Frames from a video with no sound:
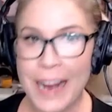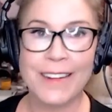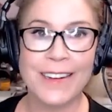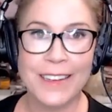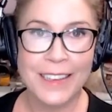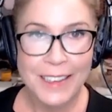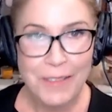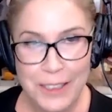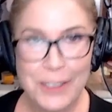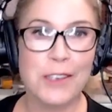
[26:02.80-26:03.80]
power
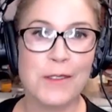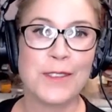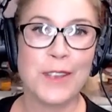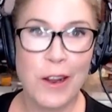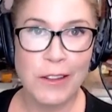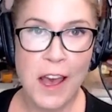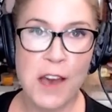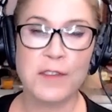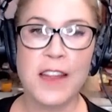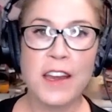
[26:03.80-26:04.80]
reserves are
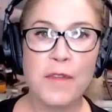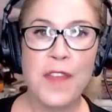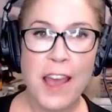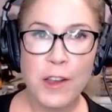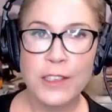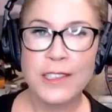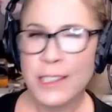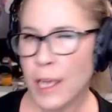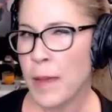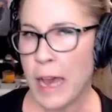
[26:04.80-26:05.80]
left and if that could
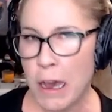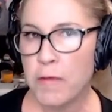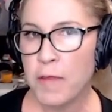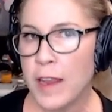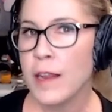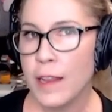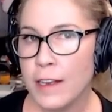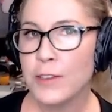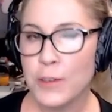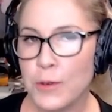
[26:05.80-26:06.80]
somehow feed
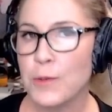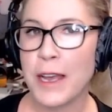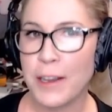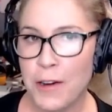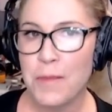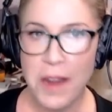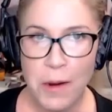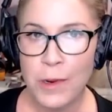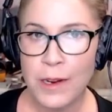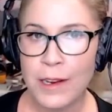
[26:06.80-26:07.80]
into my home
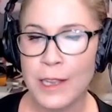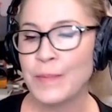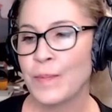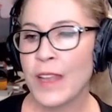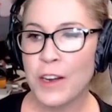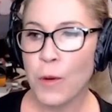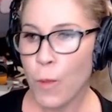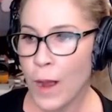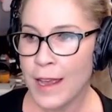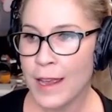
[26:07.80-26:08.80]
network in a
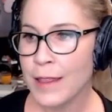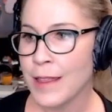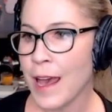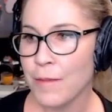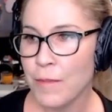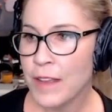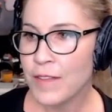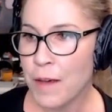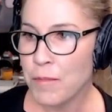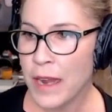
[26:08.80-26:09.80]
way that
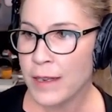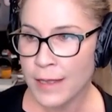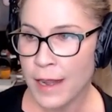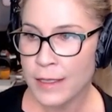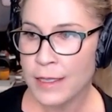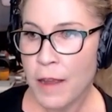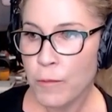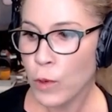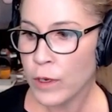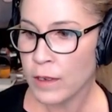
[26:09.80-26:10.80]
that makes sense
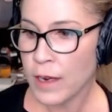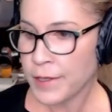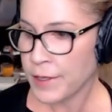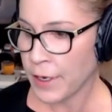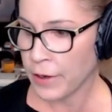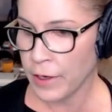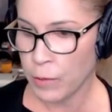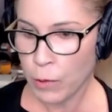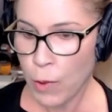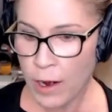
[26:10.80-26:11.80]
and wouldn't
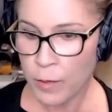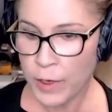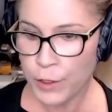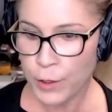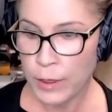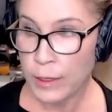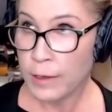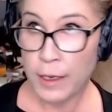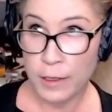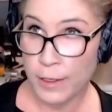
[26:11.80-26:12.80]
necessarily require me to
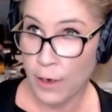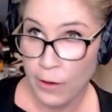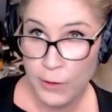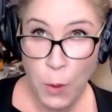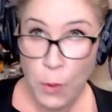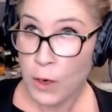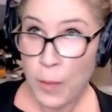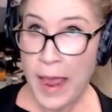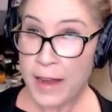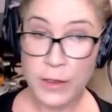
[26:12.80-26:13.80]
install
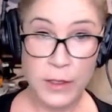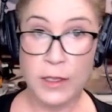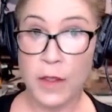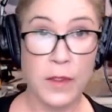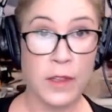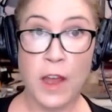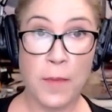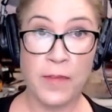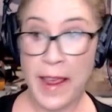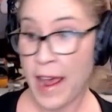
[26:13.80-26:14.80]
solar panels on the
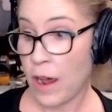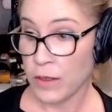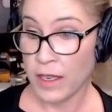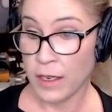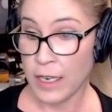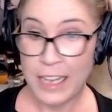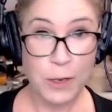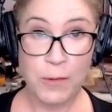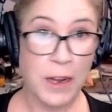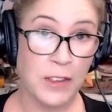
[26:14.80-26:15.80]
top of my house and
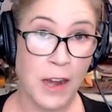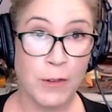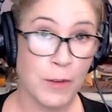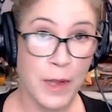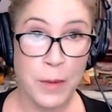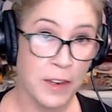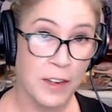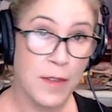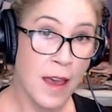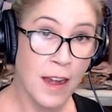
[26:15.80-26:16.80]
as a renter i wouldn't be able to
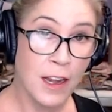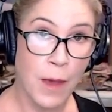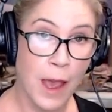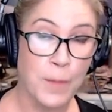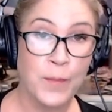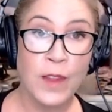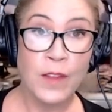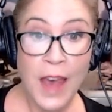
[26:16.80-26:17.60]
do that anyway